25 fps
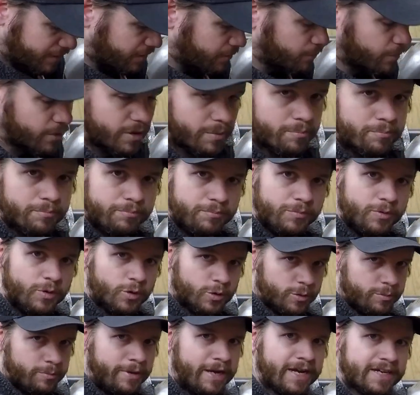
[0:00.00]
You want to
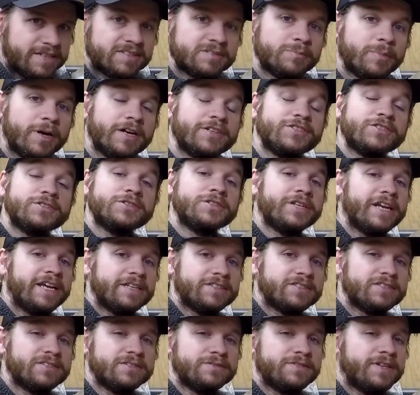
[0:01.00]
maximize your
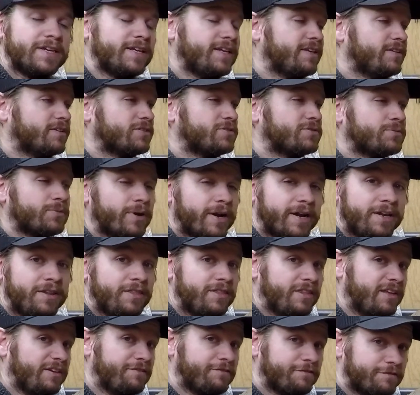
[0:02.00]
chances of getting this right
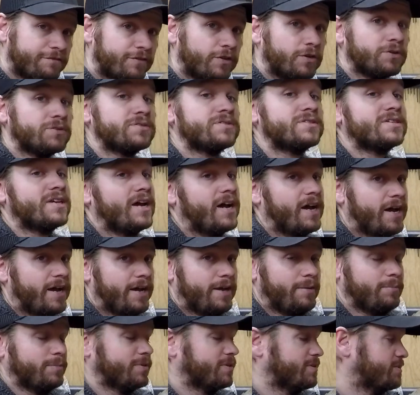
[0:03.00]
the first time,
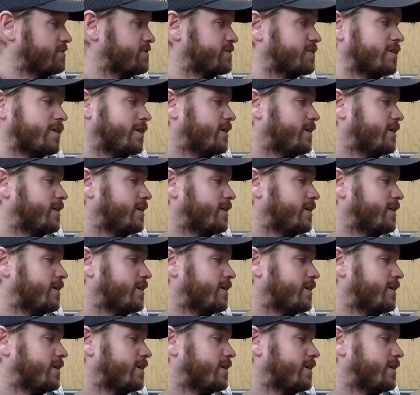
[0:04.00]
because